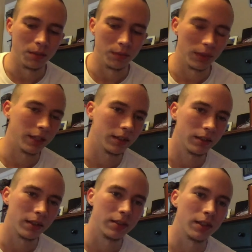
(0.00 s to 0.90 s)
like
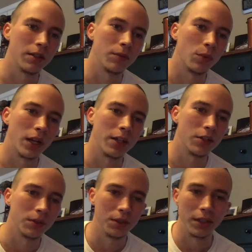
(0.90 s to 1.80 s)
let's say when I
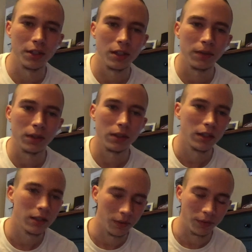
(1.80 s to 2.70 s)
showed you the Shiva,
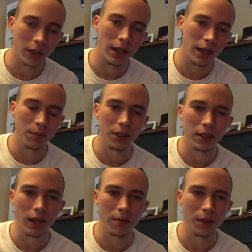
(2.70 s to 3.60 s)
to figure out how many
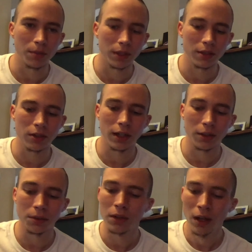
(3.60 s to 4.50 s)
times I pressed
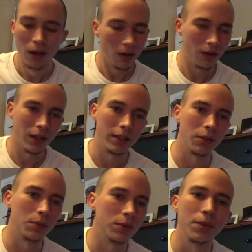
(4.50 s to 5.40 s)
triangle, all I
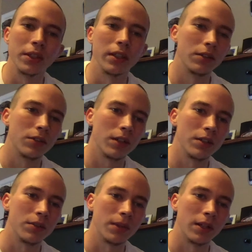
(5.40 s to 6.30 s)
did was read the
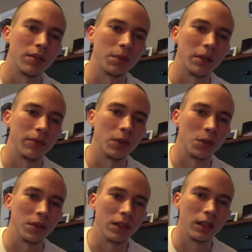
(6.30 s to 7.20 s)
instructions right off my
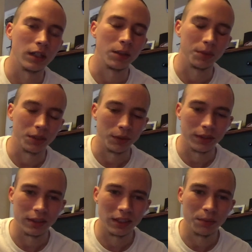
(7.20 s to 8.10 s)
phone. So it's
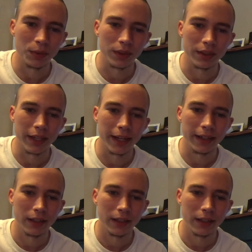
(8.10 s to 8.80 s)
as simple as that.